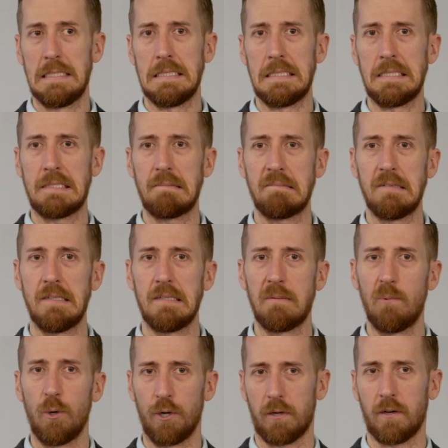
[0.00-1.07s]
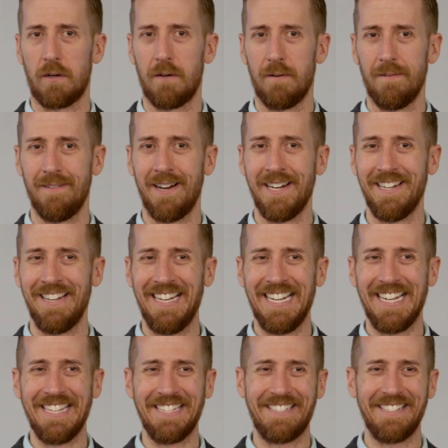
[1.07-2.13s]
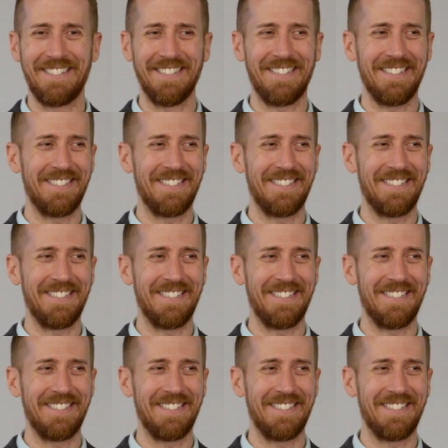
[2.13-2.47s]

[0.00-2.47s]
It doesn't really work, right? And this isn't